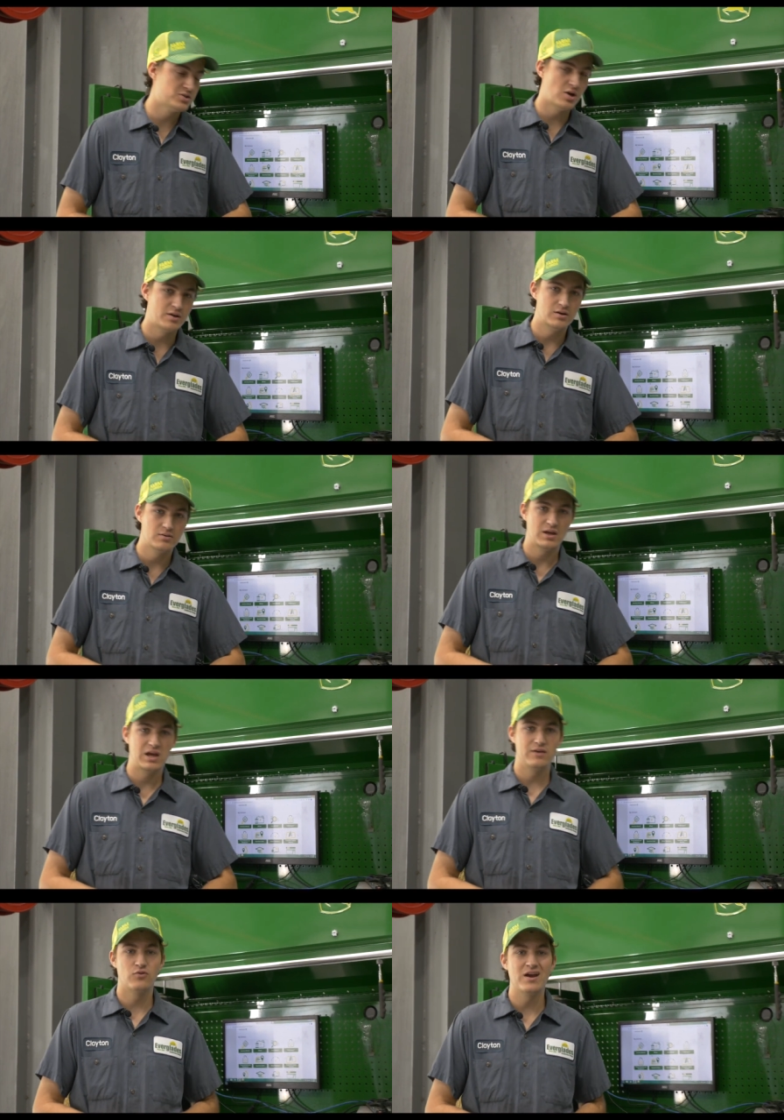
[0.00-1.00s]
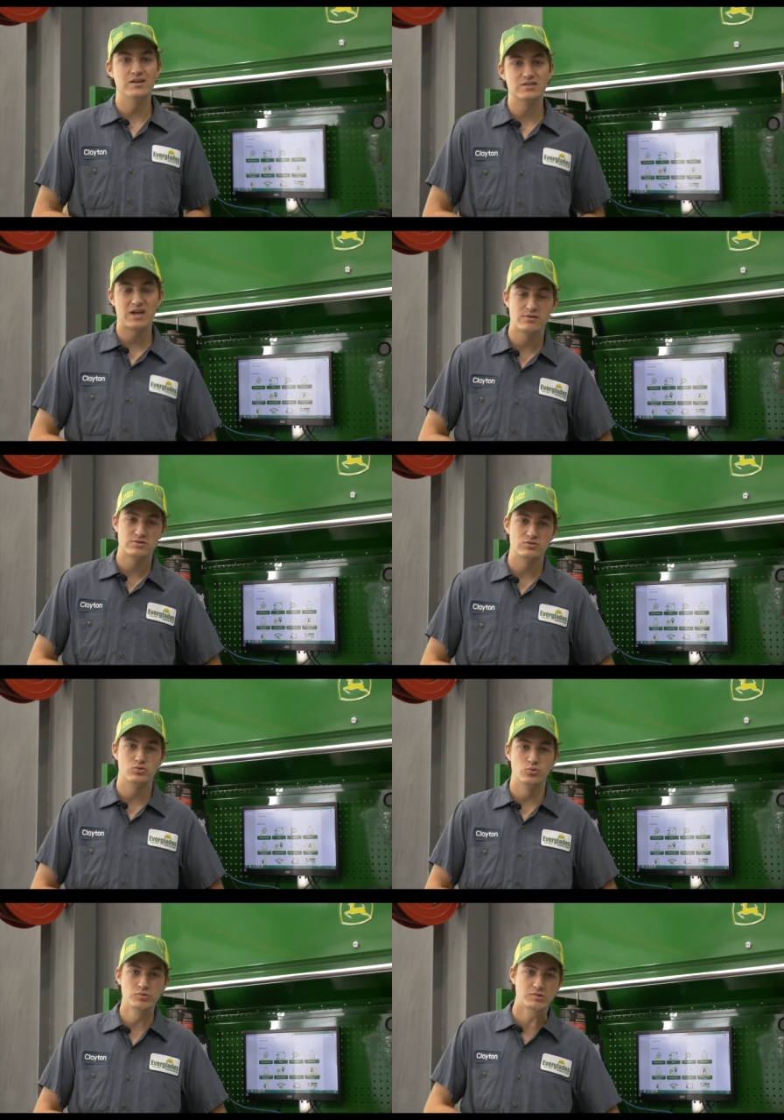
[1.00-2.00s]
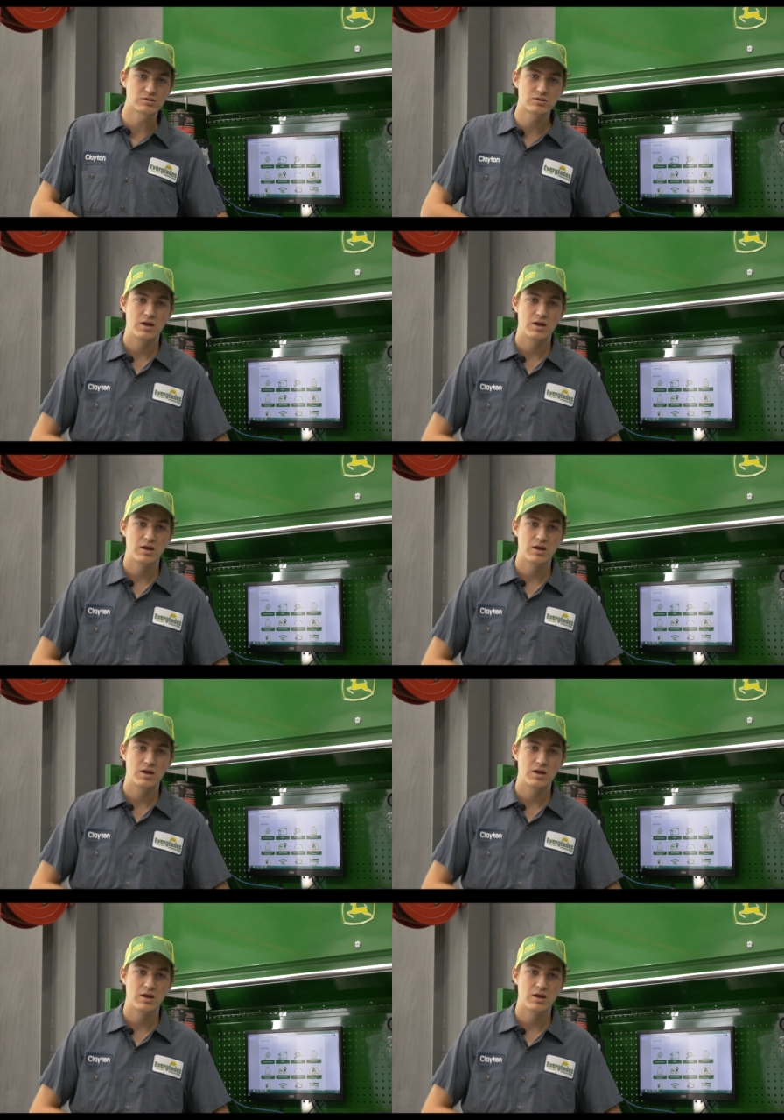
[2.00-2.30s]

as John Deere, they give great discounts on tools,